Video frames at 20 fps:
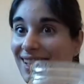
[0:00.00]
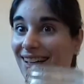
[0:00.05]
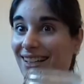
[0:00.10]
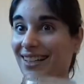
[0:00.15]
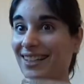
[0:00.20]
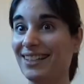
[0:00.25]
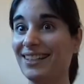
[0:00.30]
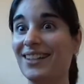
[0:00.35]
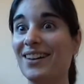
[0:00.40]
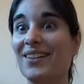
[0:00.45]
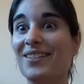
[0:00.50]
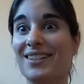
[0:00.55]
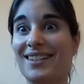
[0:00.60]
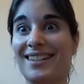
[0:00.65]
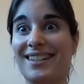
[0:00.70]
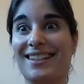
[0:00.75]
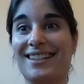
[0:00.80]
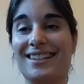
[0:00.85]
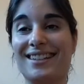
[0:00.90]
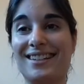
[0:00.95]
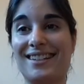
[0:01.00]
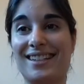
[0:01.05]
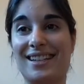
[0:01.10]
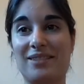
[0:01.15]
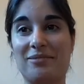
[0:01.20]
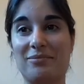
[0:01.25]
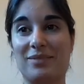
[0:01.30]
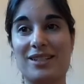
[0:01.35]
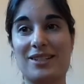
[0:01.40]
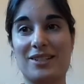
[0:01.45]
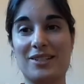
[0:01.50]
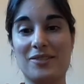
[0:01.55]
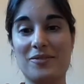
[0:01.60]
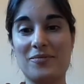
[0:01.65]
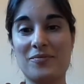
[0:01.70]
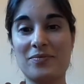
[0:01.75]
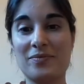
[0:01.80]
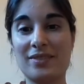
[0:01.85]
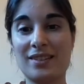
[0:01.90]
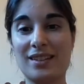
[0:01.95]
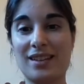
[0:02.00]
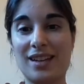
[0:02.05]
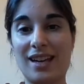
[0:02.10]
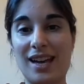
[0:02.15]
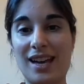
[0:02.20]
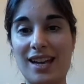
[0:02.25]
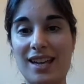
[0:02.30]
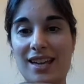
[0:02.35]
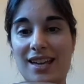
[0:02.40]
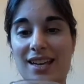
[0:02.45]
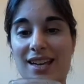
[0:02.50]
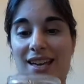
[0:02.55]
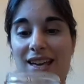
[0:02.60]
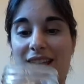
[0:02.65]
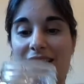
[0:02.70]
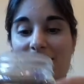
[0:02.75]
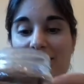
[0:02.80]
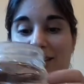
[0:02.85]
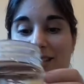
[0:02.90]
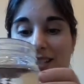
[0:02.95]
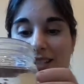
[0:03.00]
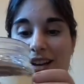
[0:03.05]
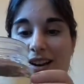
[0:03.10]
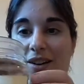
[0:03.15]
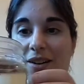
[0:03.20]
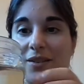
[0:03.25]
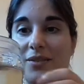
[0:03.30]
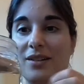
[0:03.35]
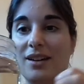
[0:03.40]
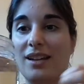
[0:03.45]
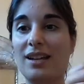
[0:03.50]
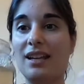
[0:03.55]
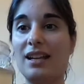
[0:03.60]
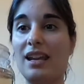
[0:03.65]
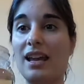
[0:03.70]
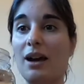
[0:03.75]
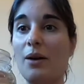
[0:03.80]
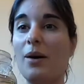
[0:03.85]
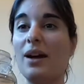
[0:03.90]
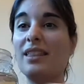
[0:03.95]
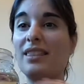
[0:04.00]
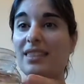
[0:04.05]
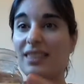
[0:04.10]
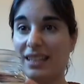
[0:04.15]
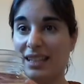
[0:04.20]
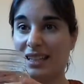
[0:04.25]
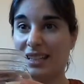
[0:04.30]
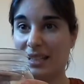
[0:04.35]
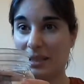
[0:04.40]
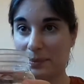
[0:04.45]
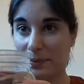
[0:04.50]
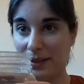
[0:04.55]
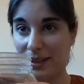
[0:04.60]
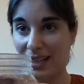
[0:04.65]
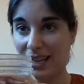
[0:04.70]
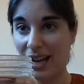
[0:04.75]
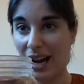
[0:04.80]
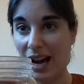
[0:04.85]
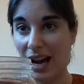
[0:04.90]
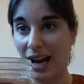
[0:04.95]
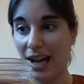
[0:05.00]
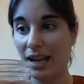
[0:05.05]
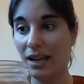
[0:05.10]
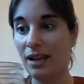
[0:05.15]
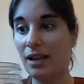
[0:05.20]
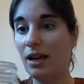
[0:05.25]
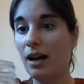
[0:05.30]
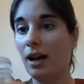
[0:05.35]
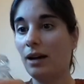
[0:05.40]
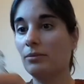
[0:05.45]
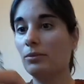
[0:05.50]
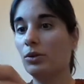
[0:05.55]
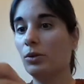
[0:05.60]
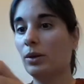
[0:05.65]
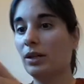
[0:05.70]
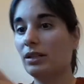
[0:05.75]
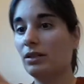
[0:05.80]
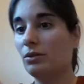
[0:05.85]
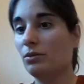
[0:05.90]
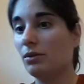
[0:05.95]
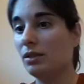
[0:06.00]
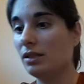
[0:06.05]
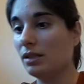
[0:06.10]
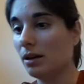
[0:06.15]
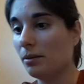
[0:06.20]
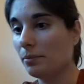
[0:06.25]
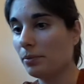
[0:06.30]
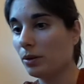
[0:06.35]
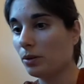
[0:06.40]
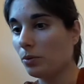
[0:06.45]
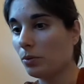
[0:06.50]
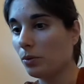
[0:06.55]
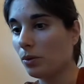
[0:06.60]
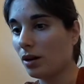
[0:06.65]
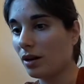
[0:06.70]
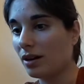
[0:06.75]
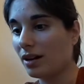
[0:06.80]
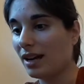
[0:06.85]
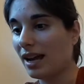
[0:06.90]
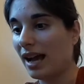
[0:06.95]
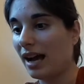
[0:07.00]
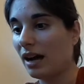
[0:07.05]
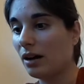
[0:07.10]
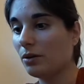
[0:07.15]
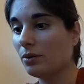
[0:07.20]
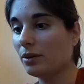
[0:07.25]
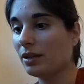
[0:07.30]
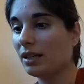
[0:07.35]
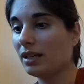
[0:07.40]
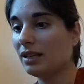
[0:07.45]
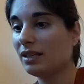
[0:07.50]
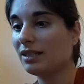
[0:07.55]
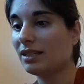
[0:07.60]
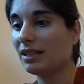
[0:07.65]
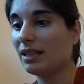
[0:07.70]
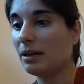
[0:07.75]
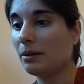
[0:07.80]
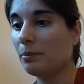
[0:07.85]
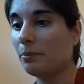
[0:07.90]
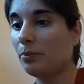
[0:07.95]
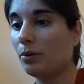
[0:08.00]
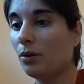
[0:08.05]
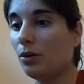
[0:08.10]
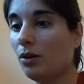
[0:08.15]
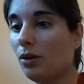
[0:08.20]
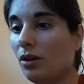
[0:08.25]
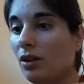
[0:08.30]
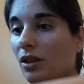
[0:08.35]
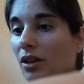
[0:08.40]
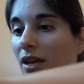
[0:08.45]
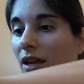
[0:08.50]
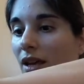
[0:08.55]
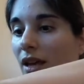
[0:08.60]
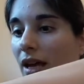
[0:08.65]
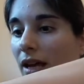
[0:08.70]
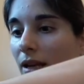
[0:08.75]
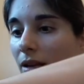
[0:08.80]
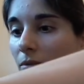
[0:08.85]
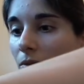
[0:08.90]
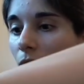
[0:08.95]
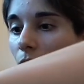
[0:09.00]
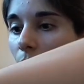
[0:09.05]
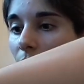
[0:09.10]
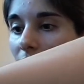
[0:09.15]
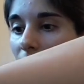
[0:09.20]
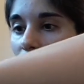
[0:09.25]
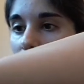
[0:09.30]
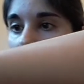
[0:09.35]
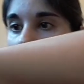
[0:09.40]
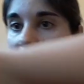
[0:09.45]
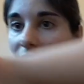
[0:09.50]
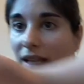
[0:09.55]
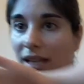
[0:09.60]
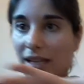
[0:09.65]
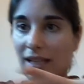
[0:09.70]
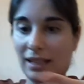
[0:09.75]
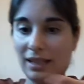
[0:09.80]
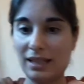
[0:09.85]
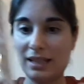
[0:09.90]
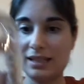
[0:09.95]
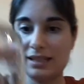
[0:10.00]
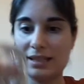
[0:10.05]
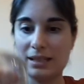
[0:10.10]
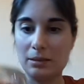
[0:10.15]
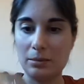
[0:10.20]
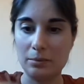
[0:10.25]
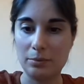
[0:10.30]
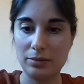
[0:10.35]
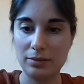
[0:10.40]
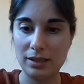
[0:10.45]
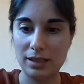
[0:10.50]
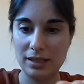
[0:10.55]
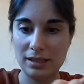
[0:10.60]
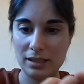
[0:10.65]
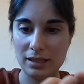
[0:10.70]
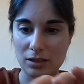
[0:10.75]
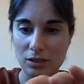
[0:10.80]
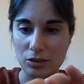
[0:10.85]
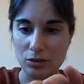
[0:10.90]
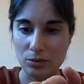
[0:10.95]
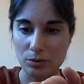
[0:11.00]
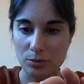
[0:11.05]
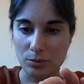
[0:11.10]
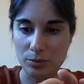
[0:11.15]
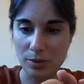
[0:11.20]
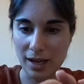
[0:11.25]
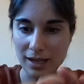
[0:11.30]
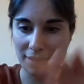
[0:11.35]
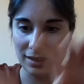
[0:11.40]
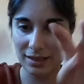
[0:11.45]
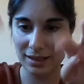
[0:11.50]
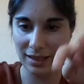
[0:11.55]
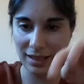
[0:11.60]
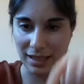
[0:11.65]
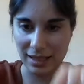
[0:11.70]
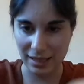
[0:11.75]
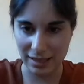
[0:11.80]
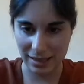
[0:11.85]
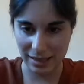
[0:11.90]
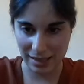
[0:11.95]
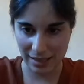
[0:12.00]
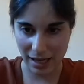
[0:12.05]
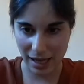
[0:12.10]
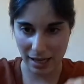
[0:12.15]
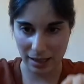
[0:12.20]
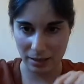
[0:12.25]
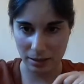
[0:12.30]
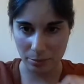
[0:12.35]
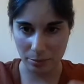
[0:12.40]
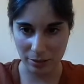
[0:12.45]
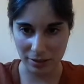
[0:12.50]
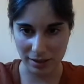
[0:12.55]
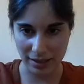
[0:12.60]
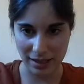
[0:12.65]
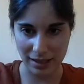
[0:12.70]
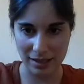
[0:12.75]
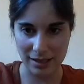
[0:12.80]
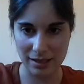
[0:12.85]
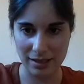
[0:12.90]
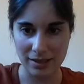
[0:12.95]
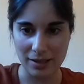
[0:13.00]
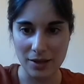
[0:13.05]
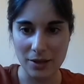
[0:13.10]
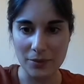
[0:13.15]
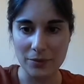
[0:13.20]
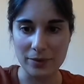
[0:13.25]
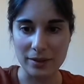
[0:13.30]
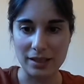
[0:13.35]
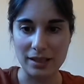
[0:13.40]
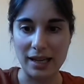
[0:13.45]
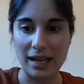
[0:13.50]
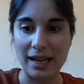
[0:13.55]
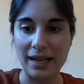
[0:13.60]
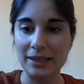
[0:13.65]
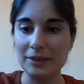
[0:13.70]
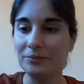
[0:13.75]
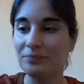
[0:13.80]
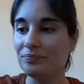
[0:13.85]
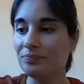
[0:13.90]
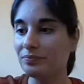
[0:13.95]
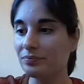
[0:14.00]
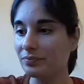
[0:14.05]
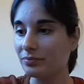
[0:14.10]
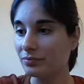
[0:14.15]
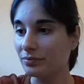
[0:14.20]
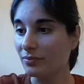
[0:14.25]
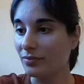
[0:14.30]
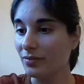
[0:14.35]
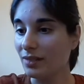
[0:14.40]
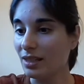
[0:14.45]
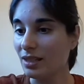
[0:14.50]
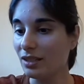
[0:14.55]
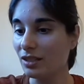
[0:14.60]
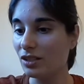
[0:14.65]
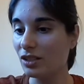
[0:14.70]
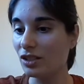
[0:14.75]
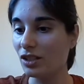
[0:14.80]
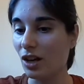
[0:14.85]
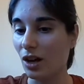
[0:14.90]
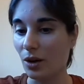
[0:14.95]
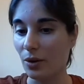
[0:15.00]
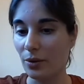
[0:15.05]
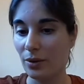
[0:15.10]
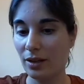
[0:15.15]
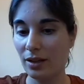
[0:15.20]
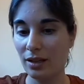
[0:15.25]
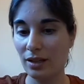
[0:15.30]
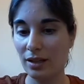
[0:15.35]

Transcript: how you know it's a good temperature, okay? So now I think it's pretty hot. I'm going to dump the water out into that bowl and I'm going to take this and place it directly inside the plate, okay? So